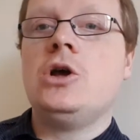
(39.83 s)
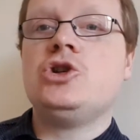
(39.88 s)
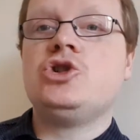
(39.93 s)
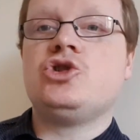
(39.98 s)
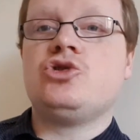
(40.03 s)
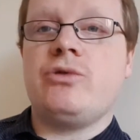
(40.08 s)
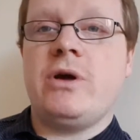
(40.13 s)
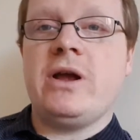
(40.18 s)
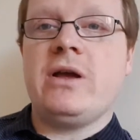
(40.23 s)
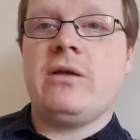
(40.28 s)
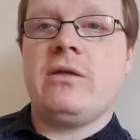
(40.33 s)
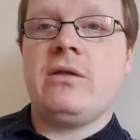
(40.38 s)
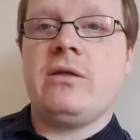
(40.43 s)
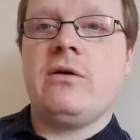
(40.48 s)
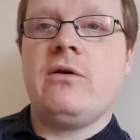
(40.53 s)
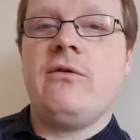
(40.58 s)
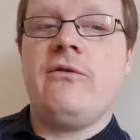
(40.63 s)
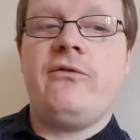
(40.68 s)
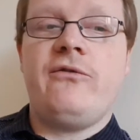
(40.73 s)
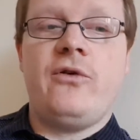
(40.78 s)

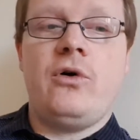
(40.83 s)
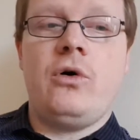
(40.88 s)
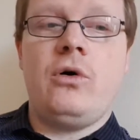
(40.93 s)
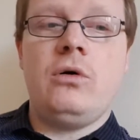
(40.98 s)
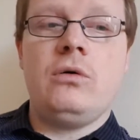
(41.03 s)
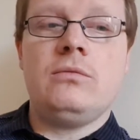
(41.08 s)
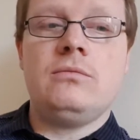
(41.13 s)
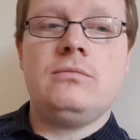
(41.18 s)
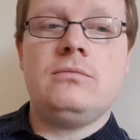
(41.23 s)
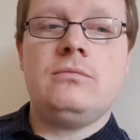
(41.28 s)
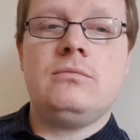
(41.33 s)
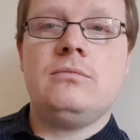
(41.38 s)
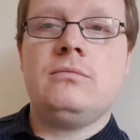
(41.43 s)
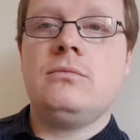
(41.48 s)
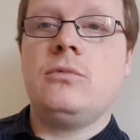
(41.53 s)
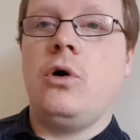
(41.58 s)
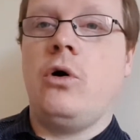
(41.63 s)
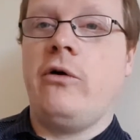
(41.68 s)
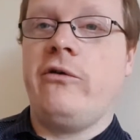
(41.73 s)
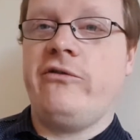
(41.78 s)
strength 4
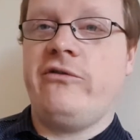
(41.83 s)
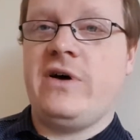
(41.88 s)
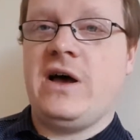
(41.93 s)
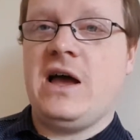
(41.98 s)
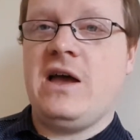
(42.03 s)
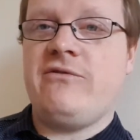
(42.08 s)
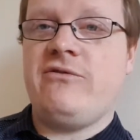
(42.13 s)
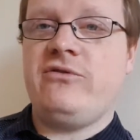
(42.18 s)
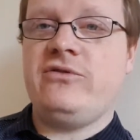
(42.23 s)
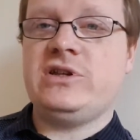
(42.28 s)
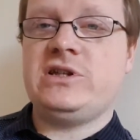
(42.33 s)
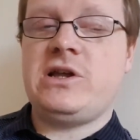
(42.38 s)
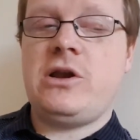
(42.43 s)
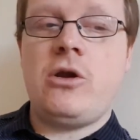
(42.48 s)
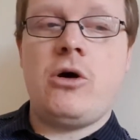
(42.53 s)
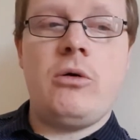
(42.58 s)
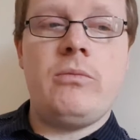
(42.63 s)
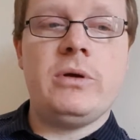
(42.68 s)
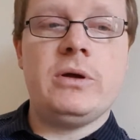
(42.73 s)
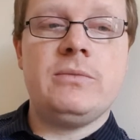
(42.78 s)
or 5 if it's a
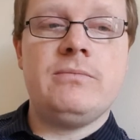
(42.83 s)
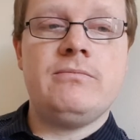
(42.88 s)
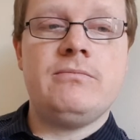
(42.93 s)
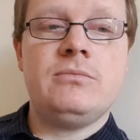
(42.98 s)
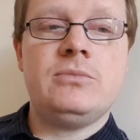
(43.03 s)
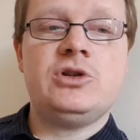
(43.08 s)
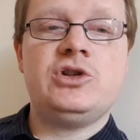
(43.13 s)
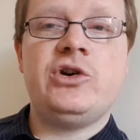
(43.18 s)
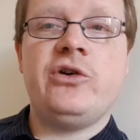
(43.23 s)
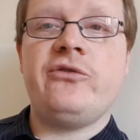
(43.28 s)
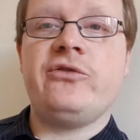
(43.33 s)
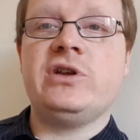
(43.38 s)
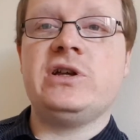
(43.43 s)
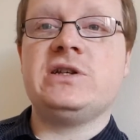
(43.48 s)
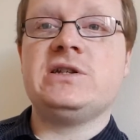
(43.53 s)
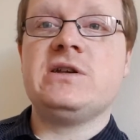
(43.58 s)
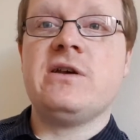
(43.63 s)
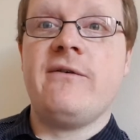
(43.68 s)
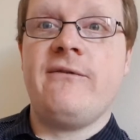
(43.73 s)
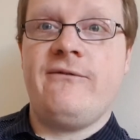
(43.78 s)
knob,
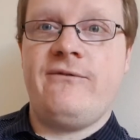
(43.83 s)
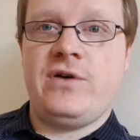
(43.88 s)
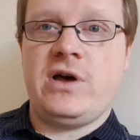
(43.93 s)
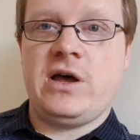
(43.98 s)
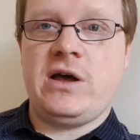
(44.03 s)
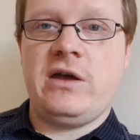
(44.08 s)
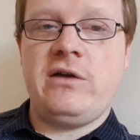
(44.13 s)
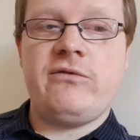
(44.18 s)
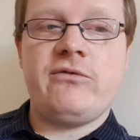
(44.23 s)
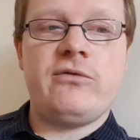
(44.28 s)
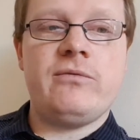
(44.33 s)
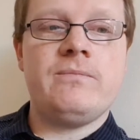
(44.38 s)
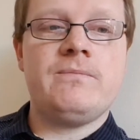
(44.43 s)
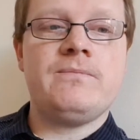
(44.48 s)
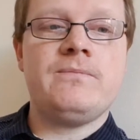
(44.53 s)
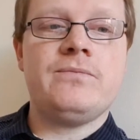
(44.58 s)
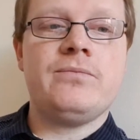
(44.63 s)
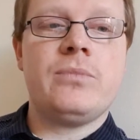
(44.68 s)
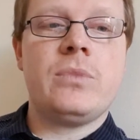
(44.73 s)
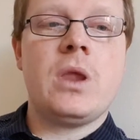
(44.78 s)
toughness 5,
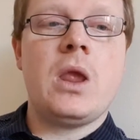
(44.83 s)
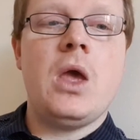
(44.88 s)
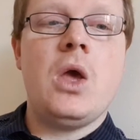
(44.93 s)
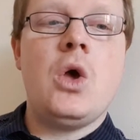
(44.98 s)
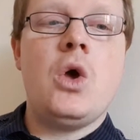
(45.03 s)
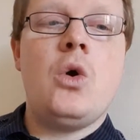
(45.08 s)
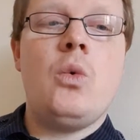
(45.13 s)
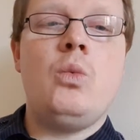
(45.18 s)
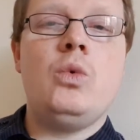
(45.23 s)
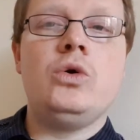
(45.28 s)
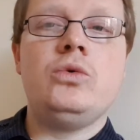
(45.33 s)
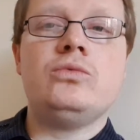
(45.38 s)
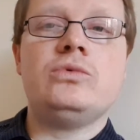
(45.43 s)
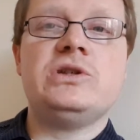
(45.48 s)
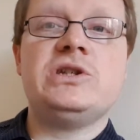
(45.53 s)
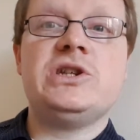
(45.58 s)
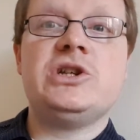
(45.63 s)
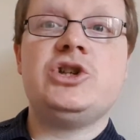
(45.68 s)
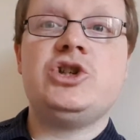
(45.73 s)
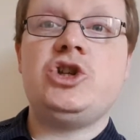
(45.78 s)

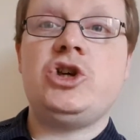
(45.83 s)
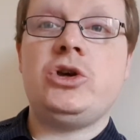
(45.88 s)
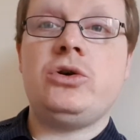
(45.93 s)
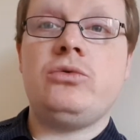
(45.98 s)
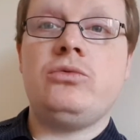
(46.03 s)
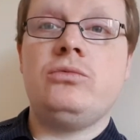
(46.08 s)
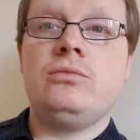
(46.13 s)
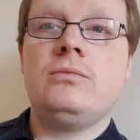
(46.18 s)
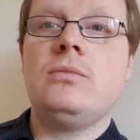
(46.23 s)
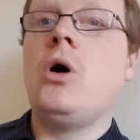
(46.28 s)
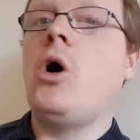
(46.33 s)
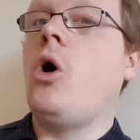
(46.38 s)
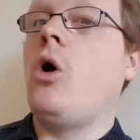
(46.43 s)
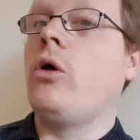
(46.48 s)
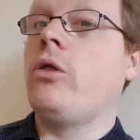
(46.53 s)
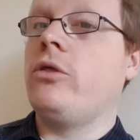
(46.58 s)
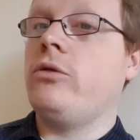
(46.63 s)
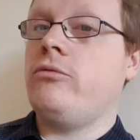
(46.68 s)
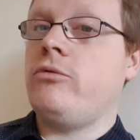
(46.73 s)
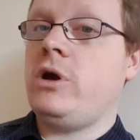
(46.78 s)
wounds 2
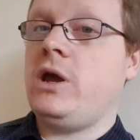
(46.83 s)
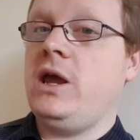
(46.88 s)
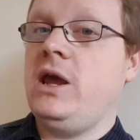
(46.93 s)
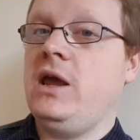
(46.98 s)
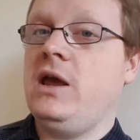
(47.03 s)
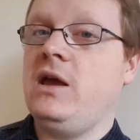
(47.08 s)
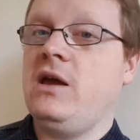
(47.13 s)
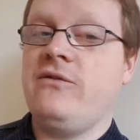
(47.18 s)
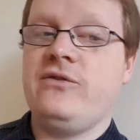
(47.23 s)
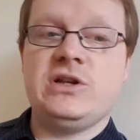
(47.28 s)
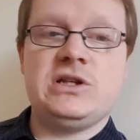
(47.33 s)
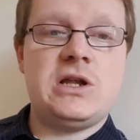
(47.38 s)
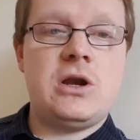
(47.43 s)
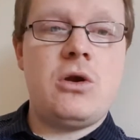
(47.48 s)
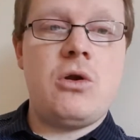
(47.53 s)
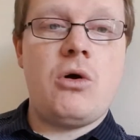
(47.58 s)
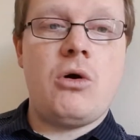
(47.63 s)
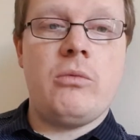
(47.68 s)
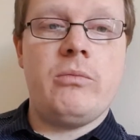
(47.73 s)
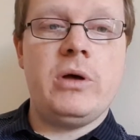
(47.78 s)
or 3 if it's a
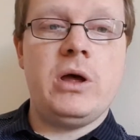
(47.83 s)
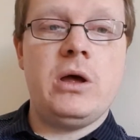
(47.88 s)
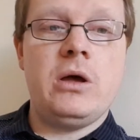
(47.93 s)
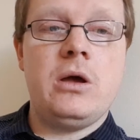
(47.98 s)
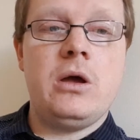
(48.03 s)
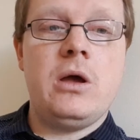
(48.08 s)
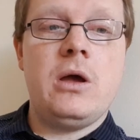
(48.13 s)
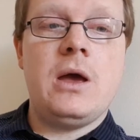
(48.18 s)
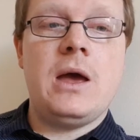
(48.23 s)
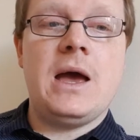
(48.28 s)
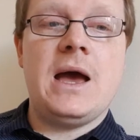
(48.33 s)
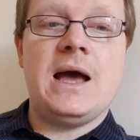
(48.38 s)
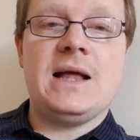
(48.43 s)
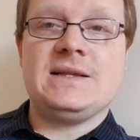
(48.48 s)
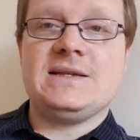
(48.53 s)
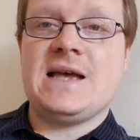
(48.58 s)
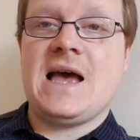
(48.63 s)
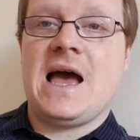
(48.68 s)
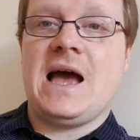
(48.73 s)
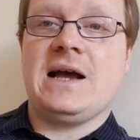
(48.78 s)
knob,
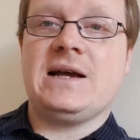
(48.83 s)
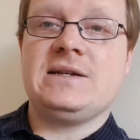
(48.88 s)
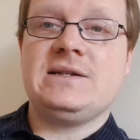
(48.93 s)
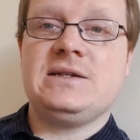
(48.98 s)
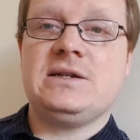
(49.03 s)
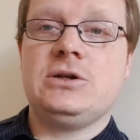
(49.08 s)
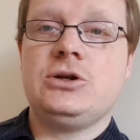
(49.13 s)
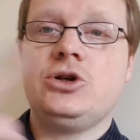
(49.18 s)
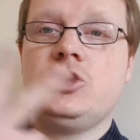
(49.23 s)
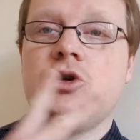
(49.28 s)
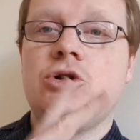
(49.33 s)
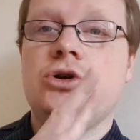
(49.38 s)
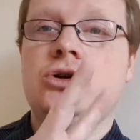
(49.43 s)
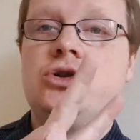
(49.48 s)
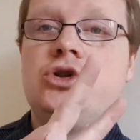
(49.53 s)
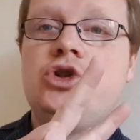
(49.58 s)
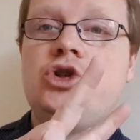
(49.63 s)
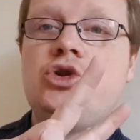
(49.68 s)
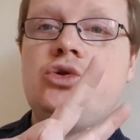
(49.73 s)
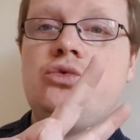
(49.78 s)
attacks
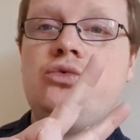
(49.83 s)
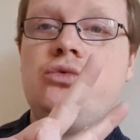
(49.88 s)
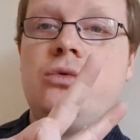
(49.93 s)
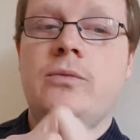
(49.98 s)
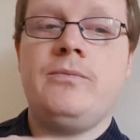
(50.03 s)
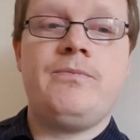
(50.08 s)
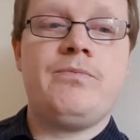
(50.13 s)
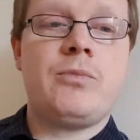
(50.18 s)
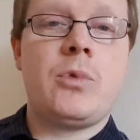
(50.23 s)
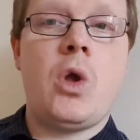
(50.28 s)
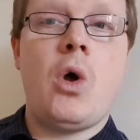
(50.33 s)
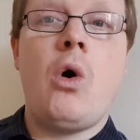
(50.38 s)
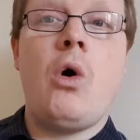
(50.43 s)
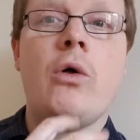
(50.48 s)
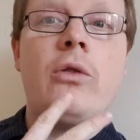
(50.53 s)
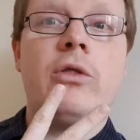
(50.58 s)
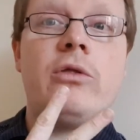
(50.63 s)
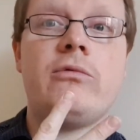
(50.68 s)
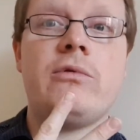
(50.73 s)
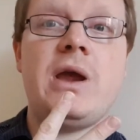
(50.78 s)
2
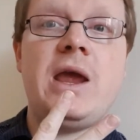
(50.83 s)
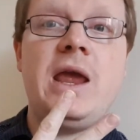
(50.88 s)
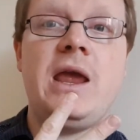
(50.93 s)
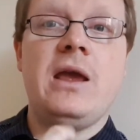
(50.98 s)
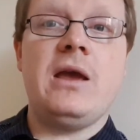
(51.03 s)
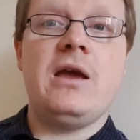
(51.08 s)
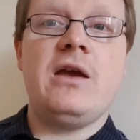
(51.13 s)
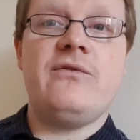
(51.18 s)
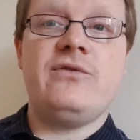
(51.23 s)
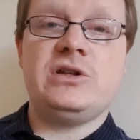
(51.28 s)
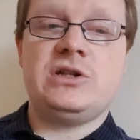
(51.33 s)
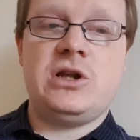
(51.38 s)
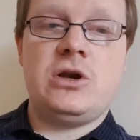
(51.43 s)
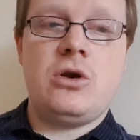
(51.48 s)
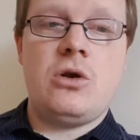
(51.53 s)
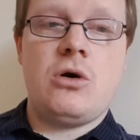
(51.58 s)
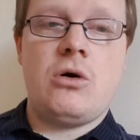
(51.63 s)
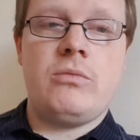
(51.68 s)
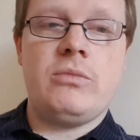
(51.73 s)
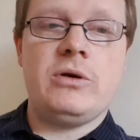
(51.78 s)
or 3 if it's a
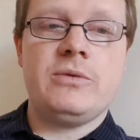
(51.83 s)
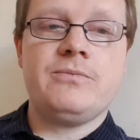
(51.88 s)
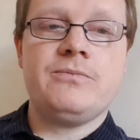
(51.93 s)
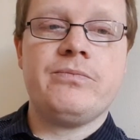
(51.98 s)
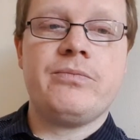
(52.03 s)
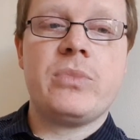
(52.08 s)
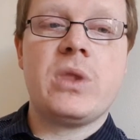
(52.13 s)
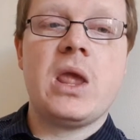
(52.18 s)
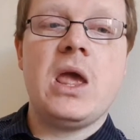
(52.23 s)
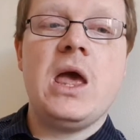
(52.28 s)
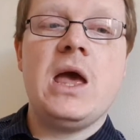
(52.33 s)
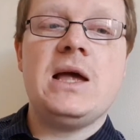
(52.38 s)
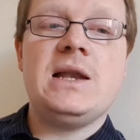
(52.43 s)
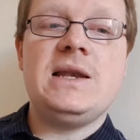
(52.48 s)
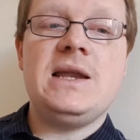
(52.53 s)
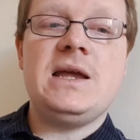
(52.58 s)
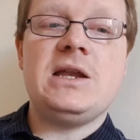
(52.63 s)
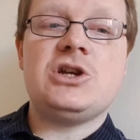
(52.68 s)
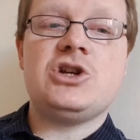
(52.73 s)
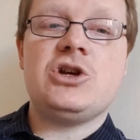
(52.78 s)
knob,
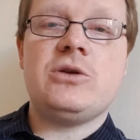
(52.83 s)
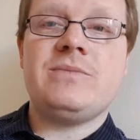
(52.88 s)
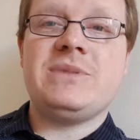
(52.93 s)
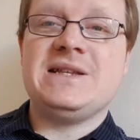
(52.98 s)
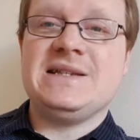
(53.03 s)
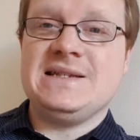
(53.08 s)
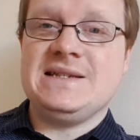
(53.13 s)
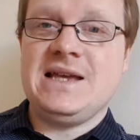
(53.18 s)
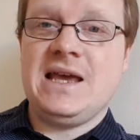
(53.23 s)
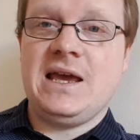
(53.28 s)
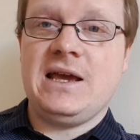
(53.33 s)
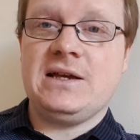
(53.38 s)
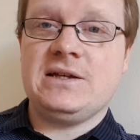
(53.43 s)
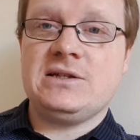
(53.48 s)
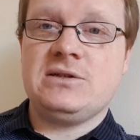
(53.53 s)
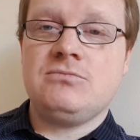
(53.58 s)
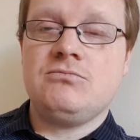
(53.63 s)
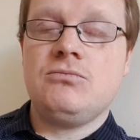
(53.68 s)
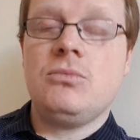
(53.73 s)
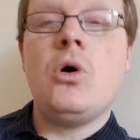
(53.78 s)
leadership
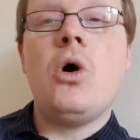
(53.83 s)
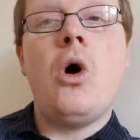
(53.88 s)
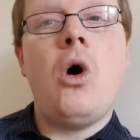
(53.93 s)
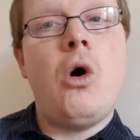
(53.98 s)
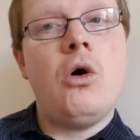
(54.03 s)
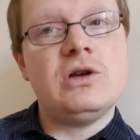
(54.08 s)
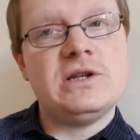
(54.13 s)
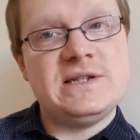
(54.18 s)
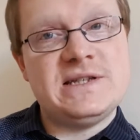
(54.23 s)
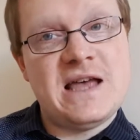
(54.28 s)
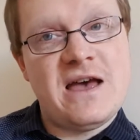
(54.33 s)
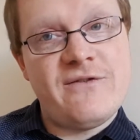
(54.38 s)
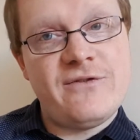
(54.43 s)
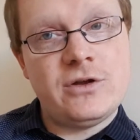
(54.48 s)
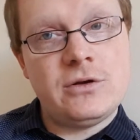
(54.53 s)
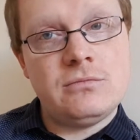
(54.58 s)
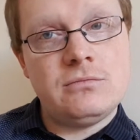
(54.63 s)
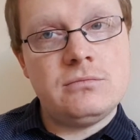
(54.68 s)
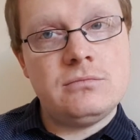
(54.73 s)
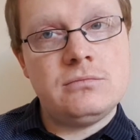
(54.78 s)
6 or
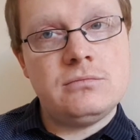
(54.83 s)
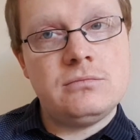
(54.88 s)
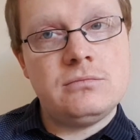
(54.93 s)
7,